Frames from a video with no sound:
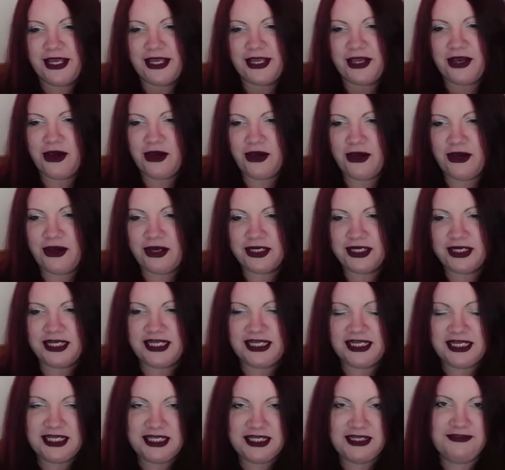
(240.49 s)
I can't
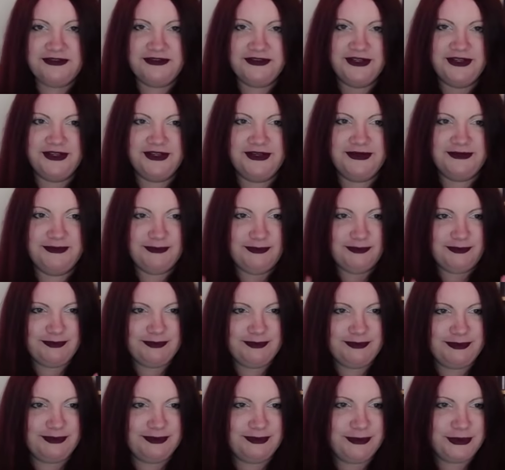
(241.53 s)
even
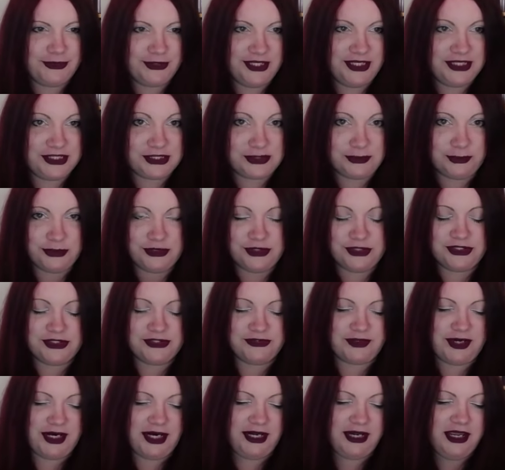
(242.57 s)
put it into
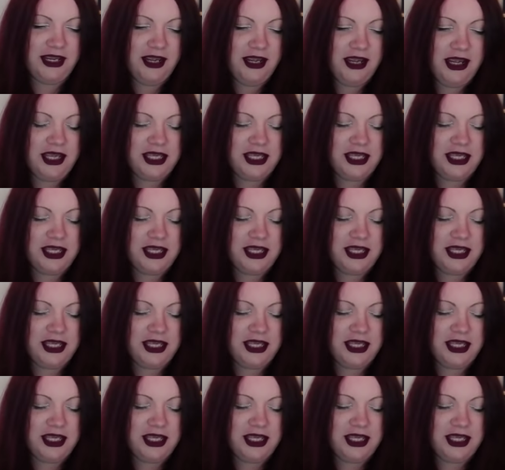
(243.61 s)
words, right?